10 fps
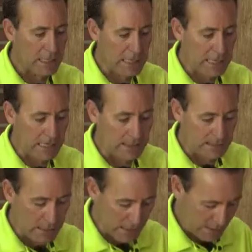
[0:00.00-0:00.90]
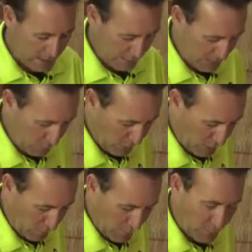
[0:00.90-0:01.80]
and then we're
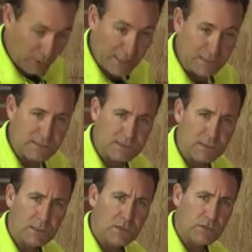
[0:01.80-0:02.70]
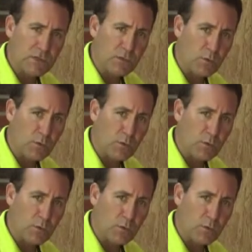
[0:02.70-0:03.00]
going to replace the